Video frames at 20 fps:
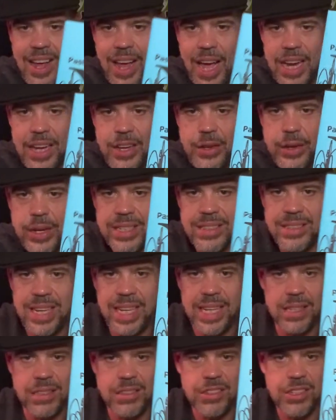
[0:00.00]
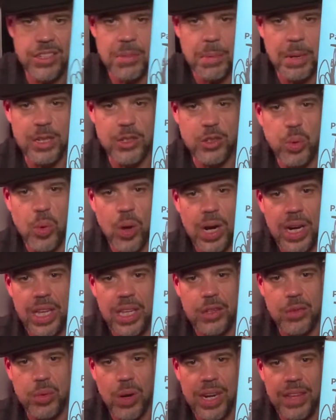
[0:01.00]
And you can see this is just about
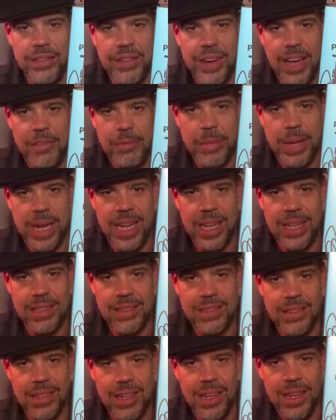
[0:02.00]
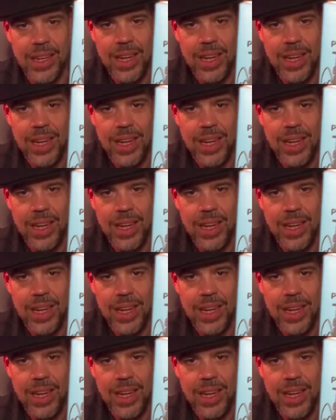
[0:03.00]
20, 25 minutes